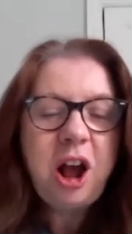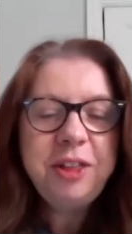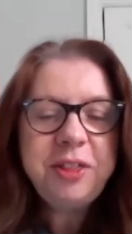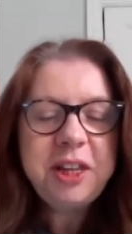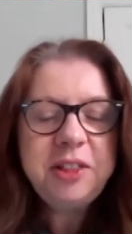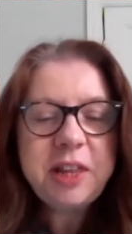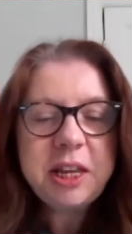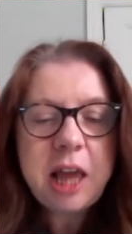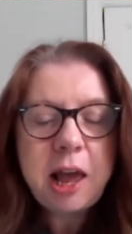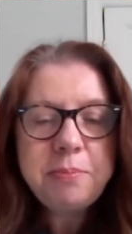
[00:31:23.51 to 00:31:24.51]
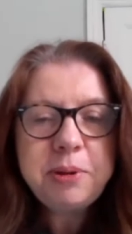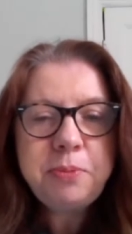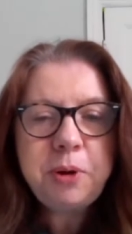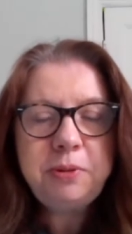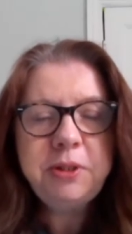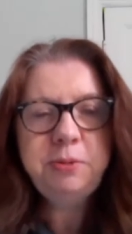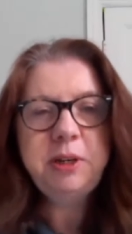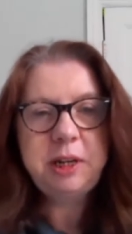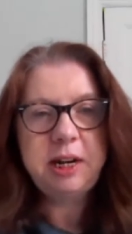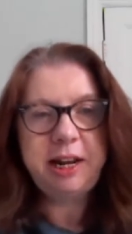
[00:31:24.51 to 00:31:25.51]
I think there can be problems
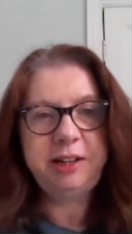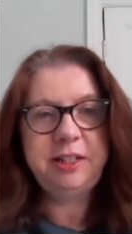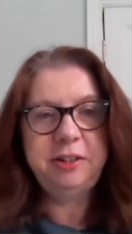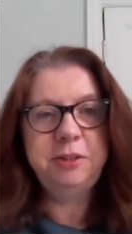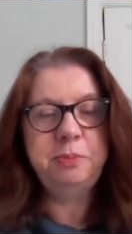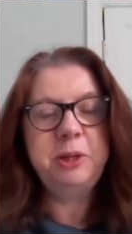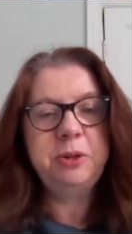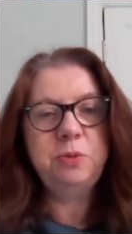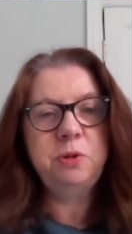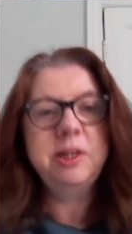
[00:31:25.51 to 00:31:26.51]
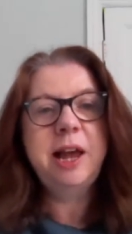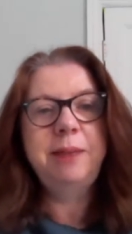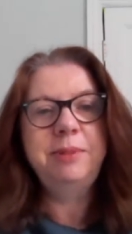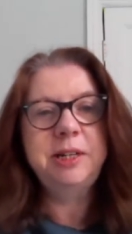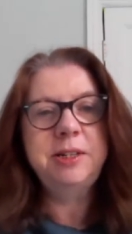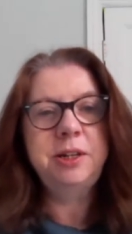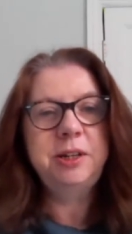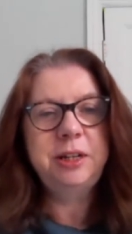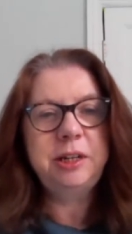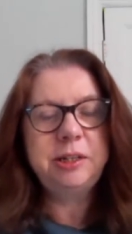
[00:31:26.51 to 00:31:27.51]
with collectives because what's happened is that